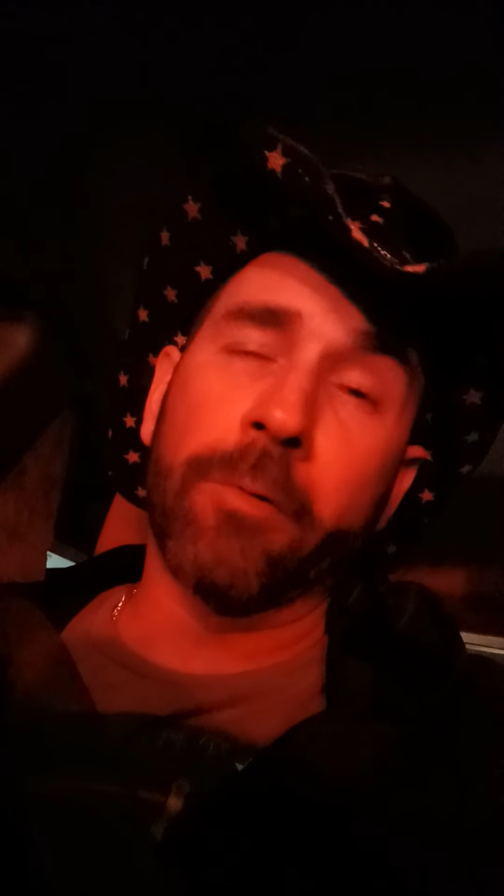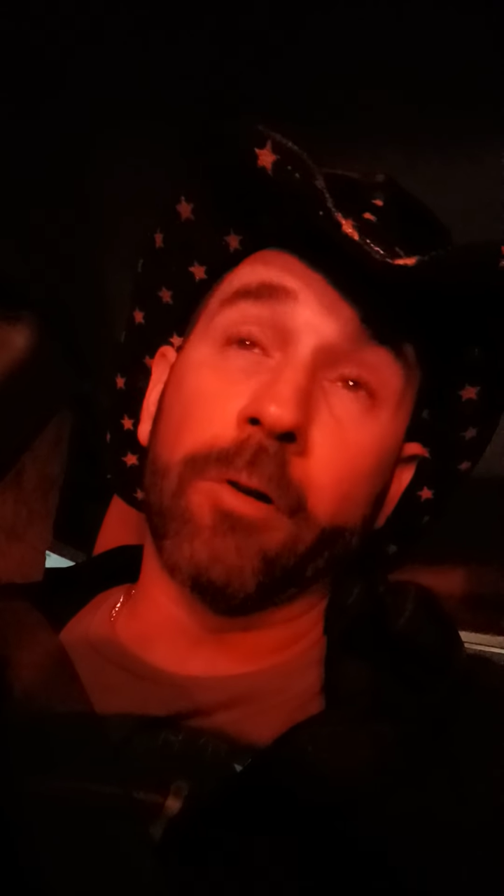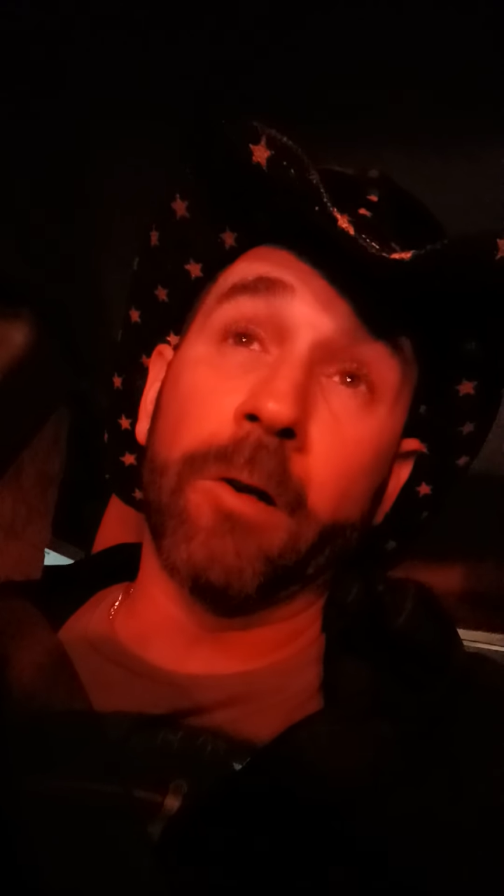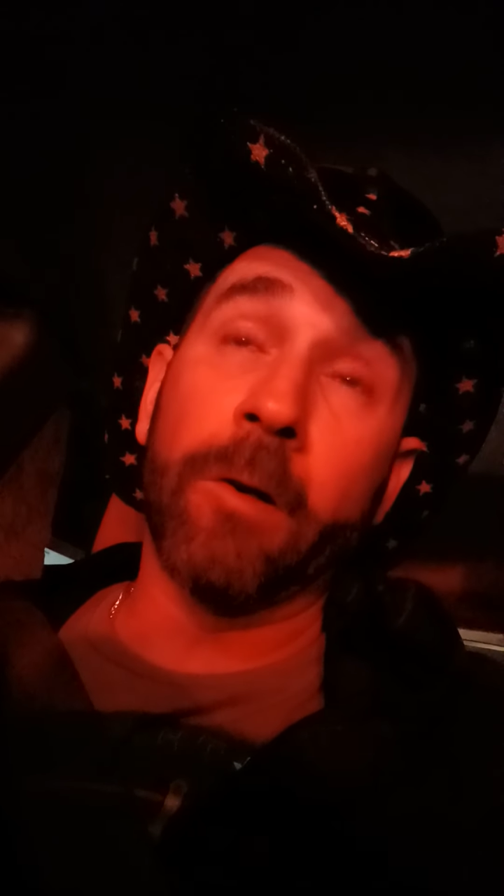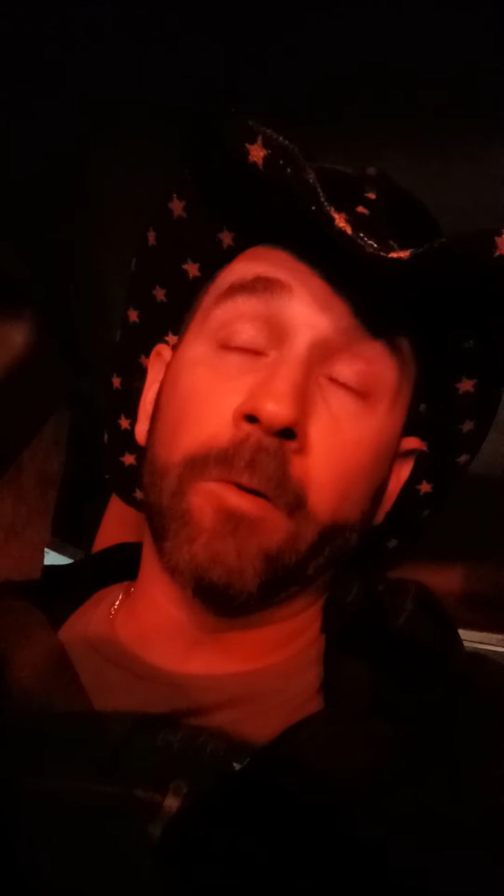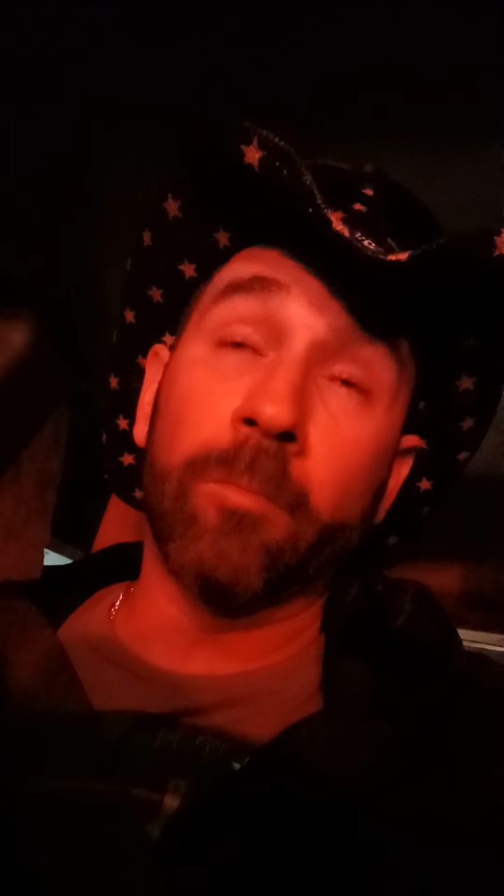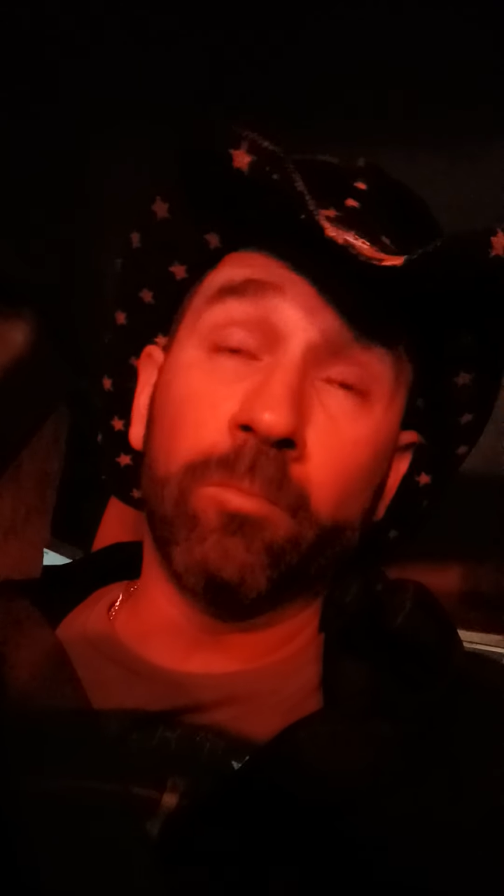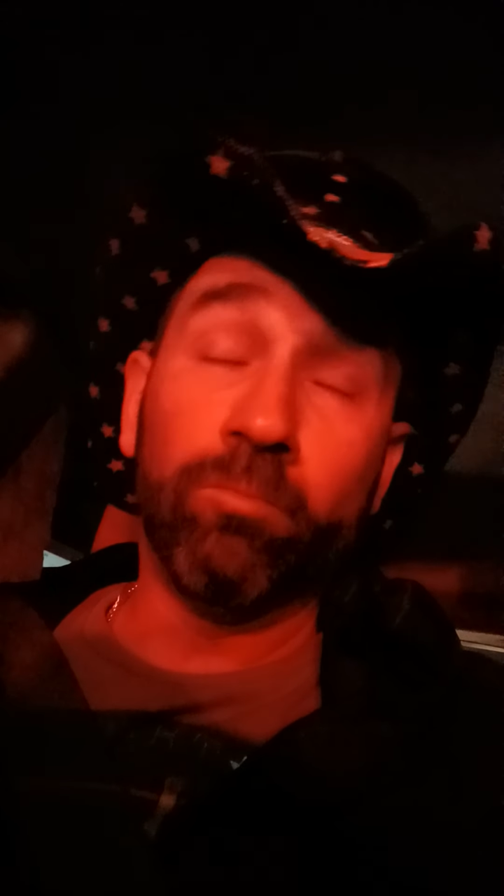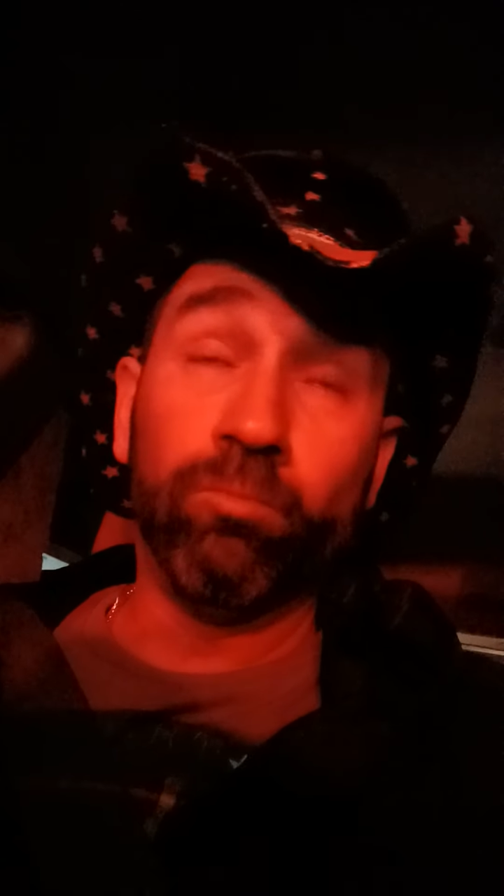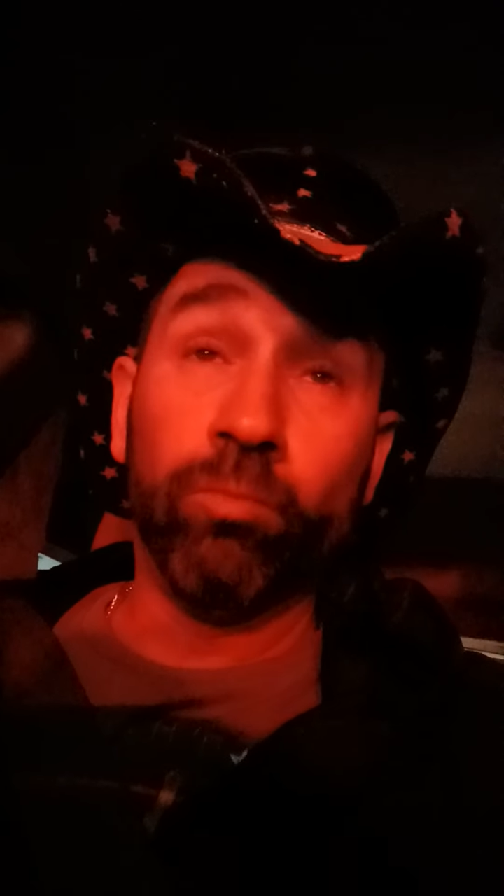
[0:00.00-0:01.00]
And
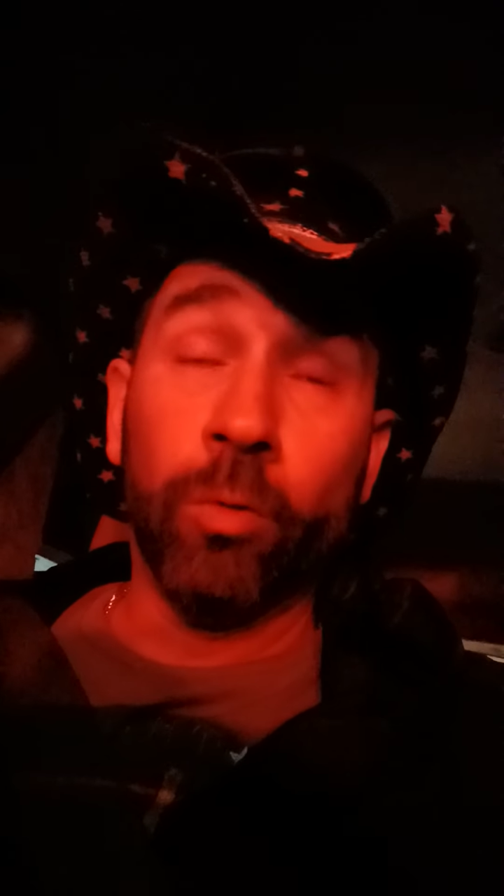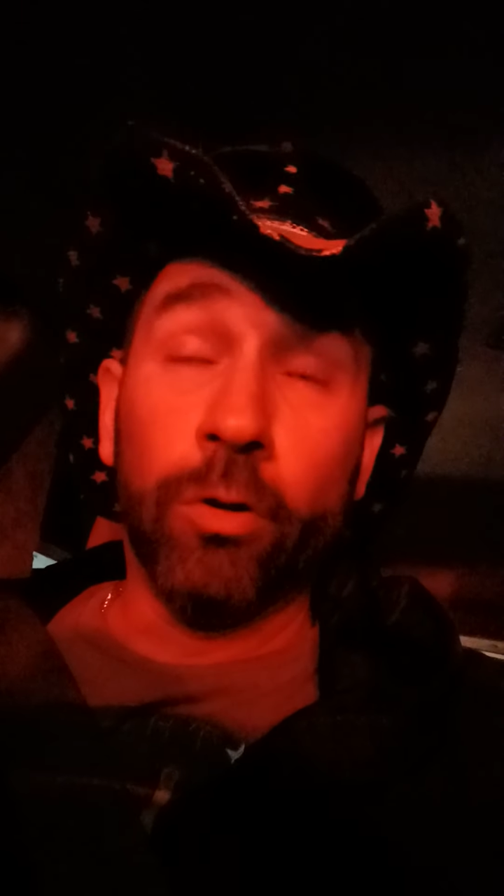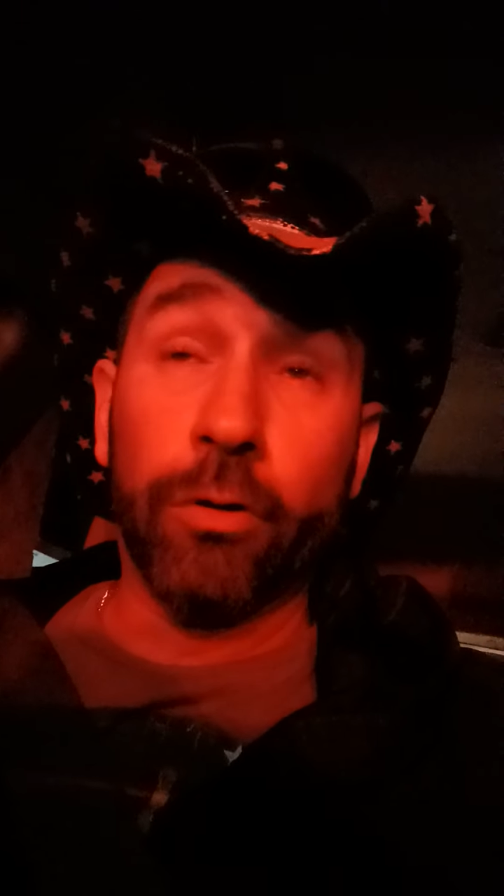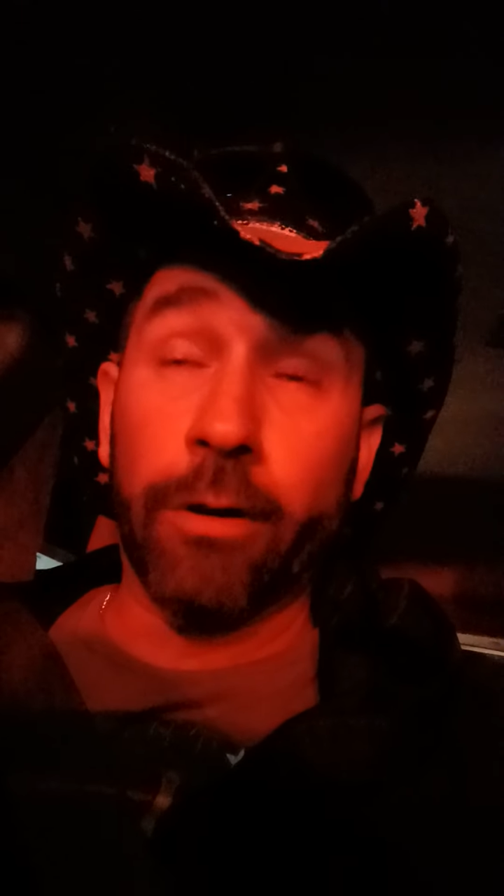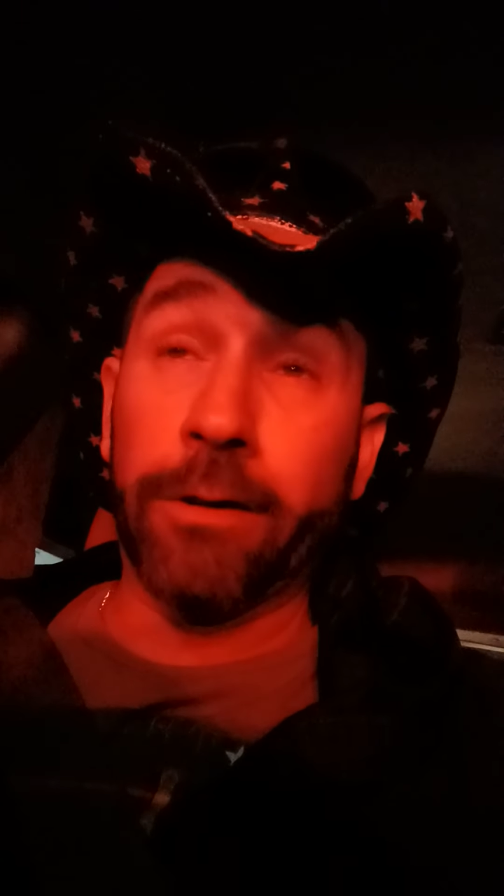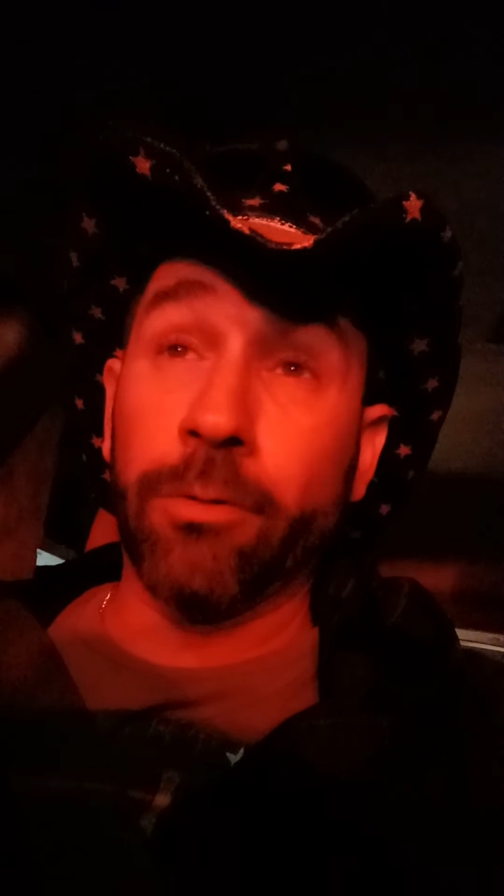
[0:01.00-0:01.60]
so I